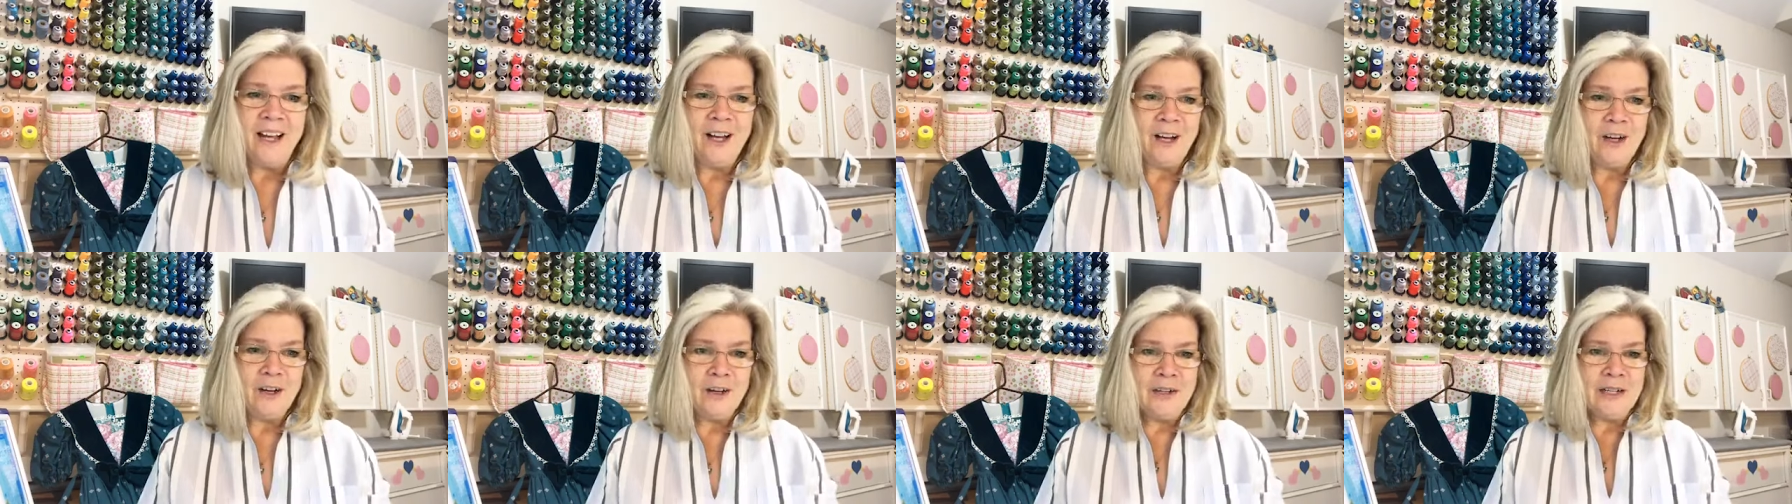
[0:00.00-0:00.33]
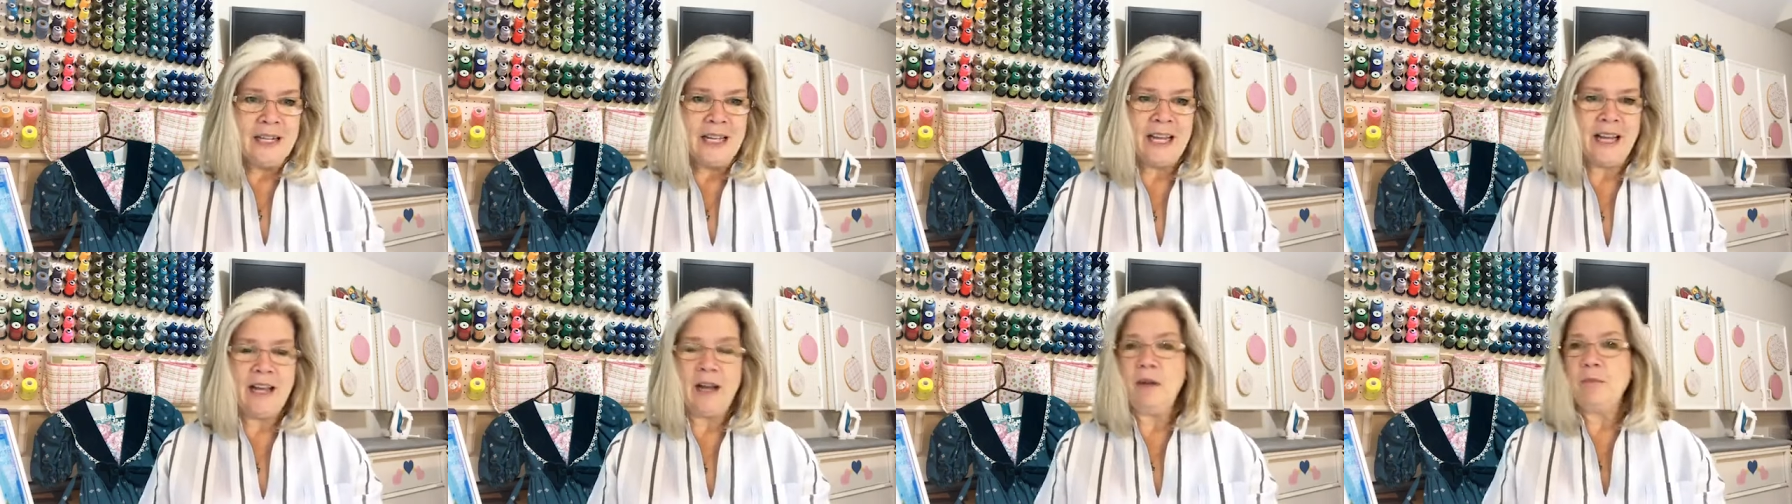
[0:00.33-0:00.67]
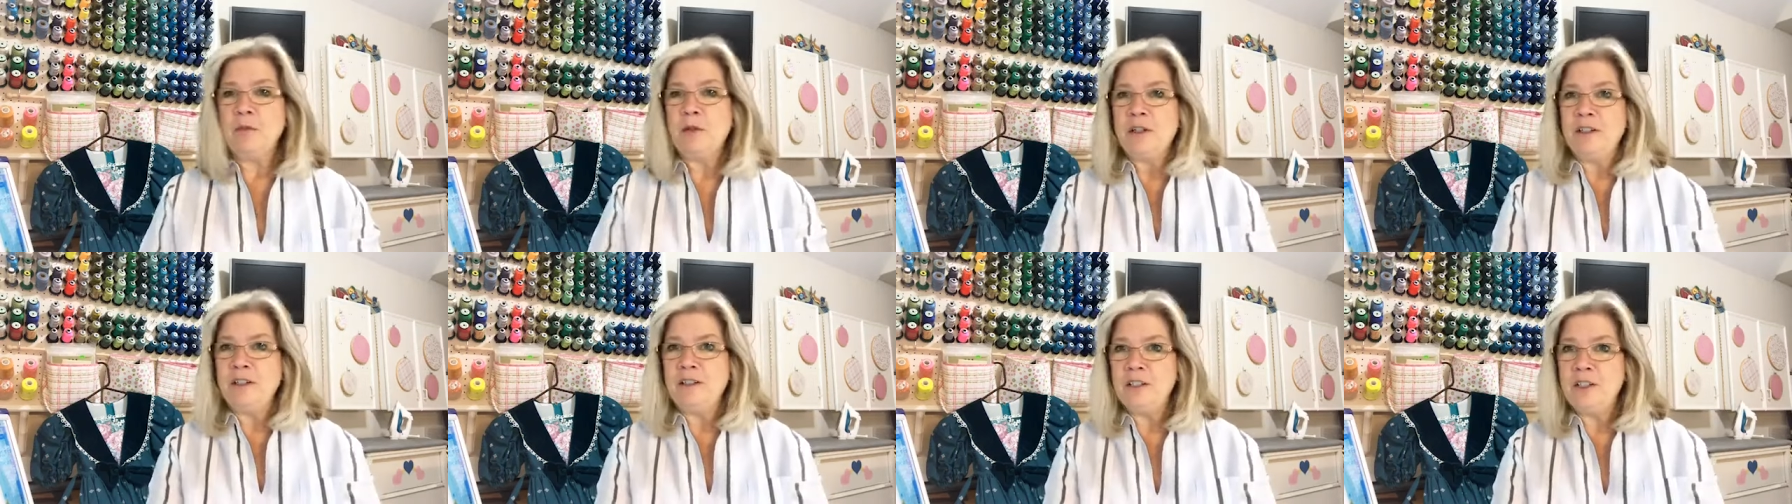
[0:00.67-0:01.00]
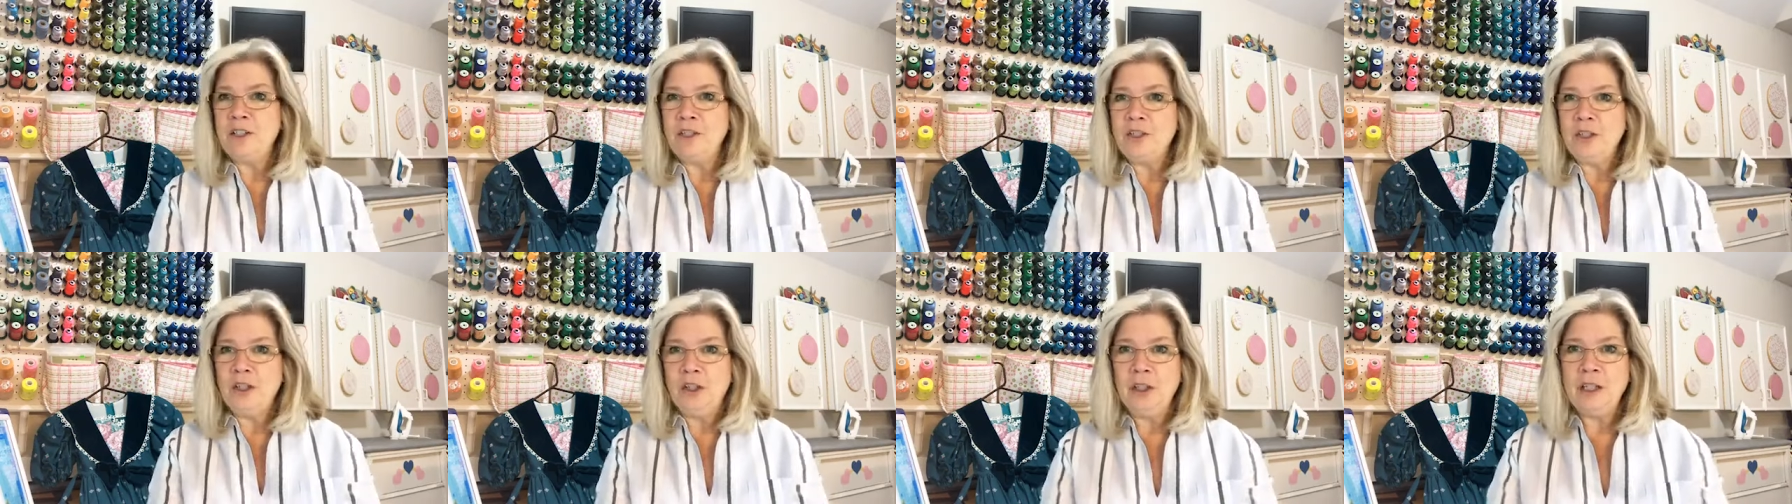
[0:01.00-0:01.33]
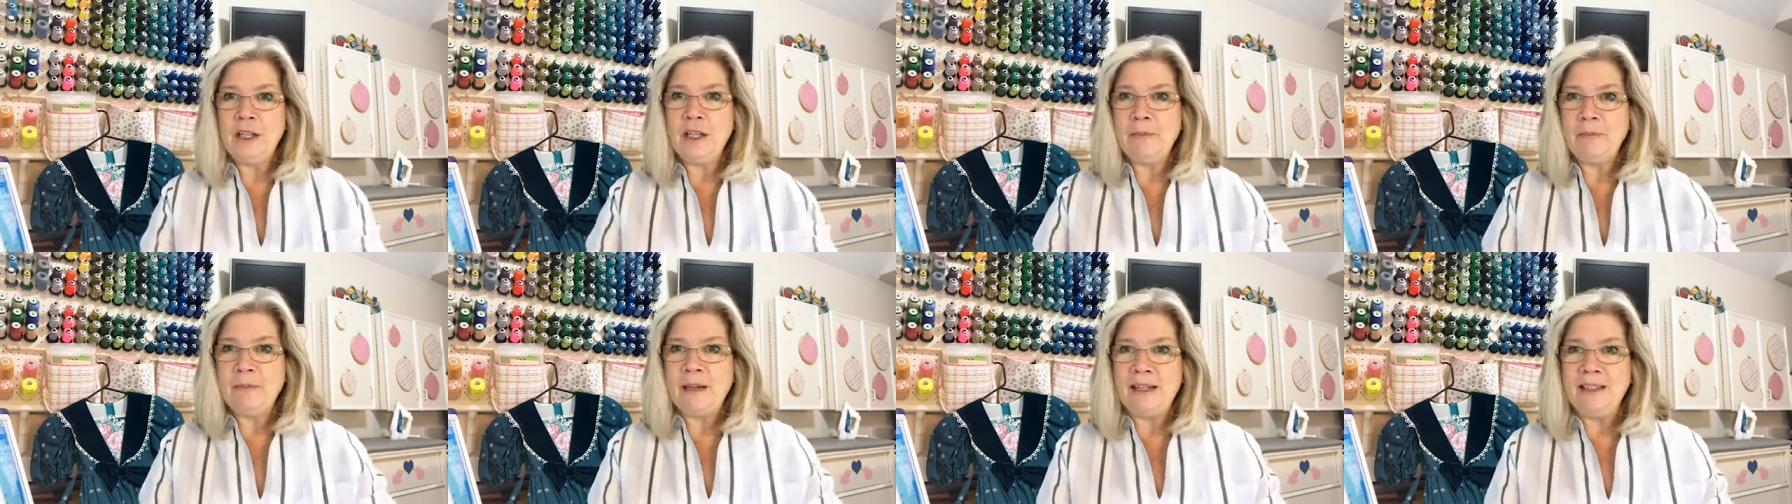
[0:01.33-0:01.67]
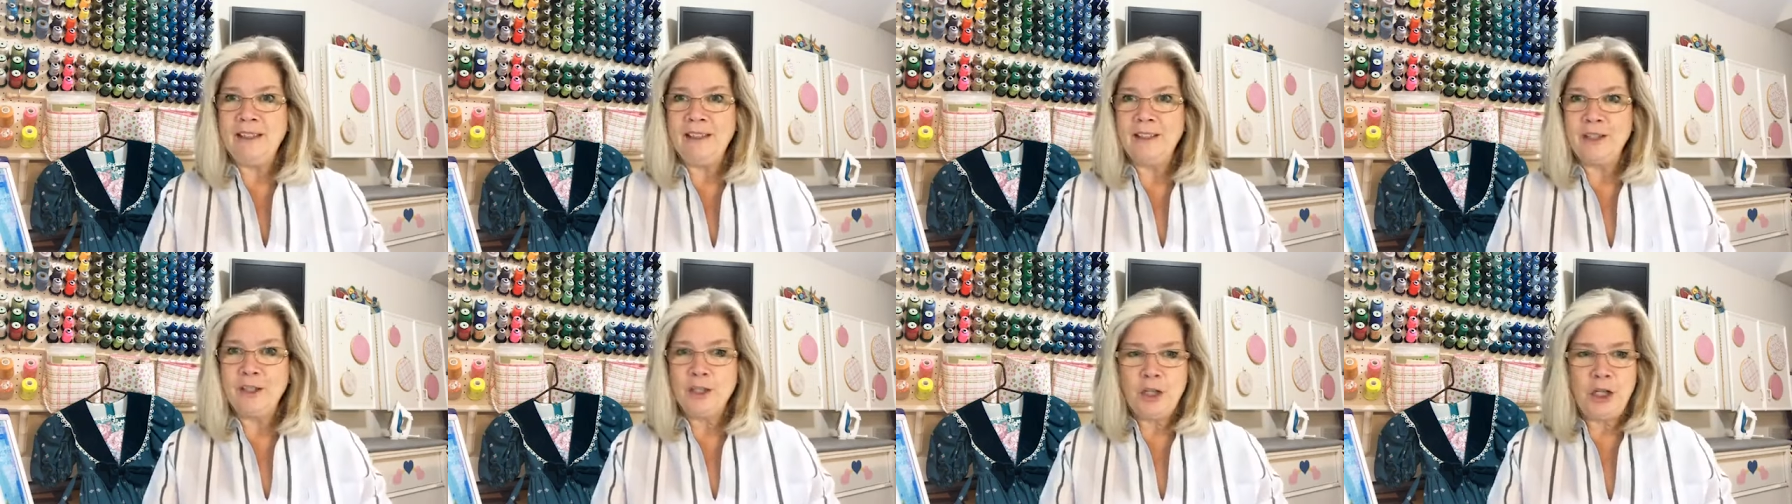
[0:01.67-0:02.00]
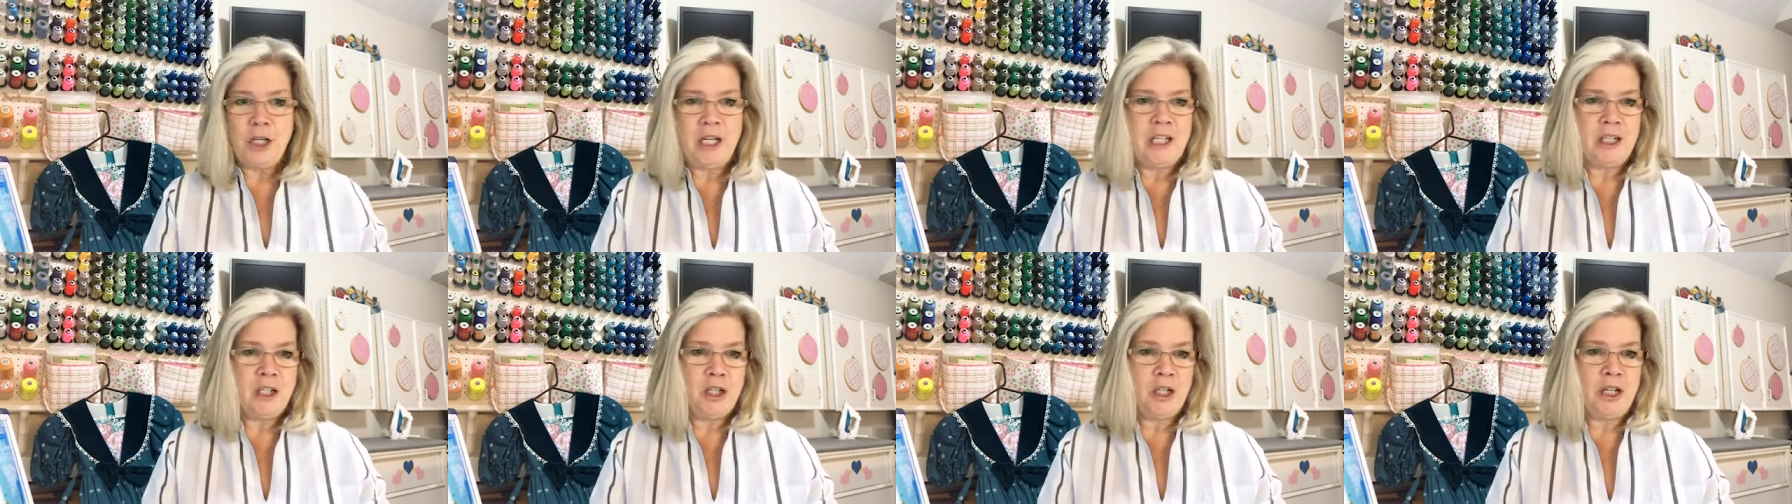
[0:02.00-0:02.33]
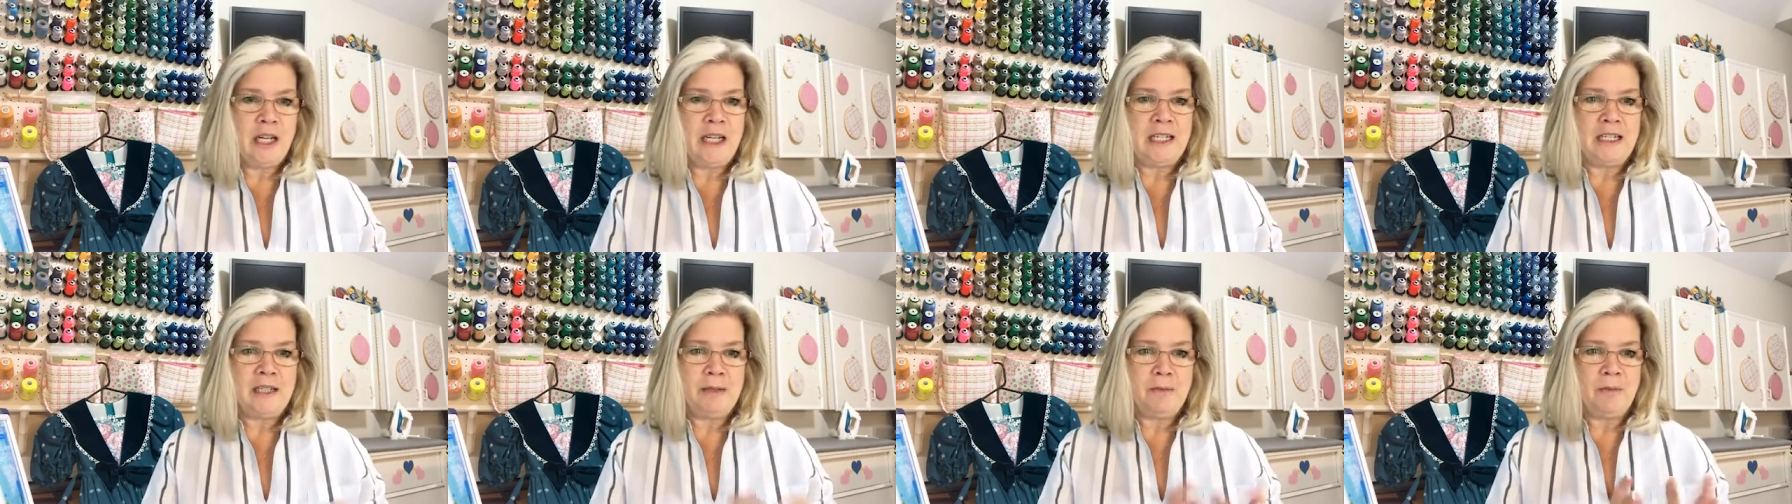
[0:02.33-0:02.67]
Okay, I'm gonna look at my little cheat sheet